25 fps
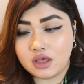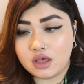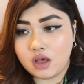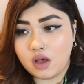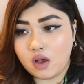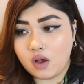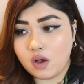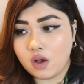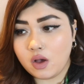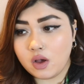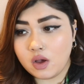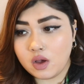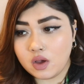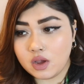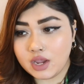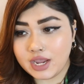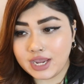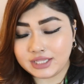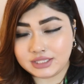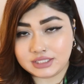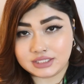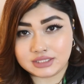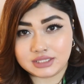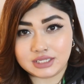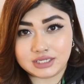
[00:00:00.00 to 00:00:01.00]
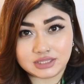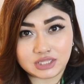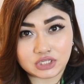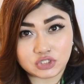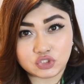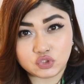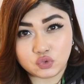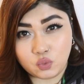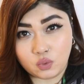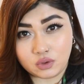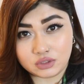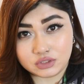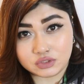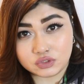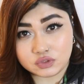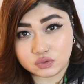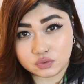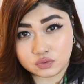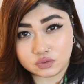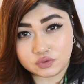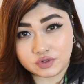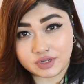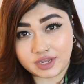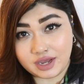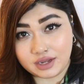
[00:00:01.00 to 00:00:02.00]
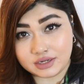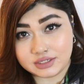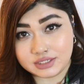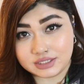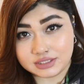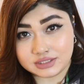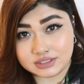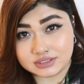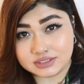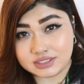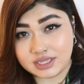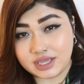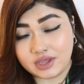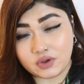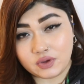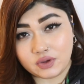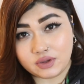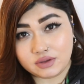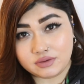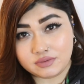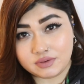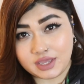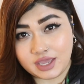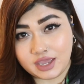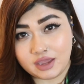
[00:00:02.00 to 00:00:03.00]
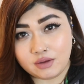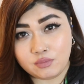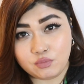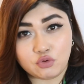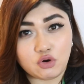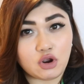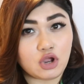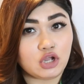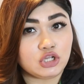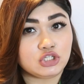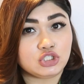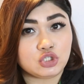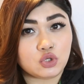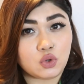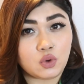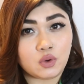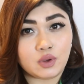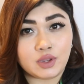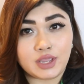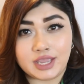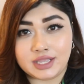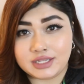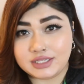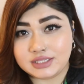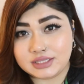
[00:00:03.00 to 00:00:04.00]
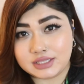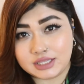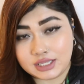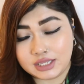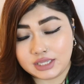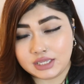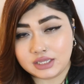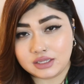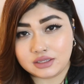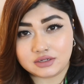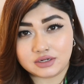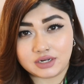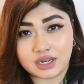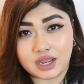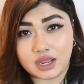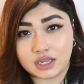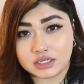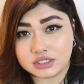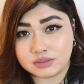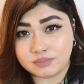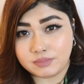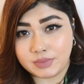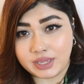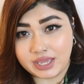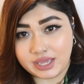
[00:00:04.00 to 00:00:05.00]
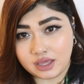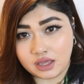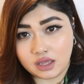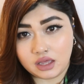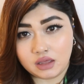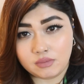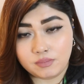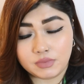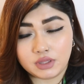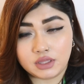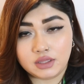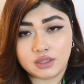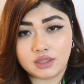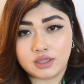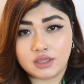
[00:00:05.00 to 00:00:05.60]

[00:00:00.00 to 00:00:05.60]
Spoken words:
or anything that you want to know regarding this hairbrush or anything regarding makeup,